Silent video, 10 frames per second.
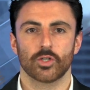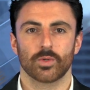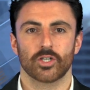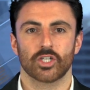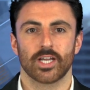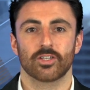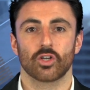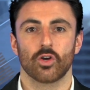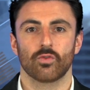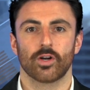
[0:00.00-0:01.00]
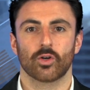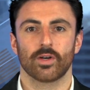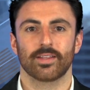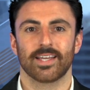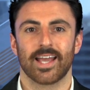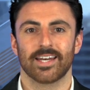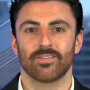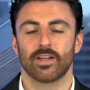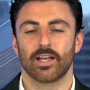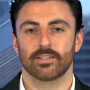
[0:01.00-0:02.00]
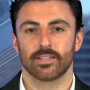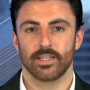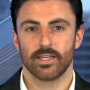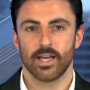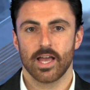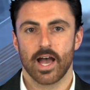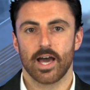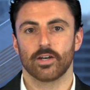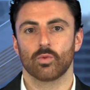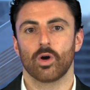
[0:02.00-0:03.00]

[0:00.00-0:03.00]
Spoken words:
which set its own record at the end of last year, added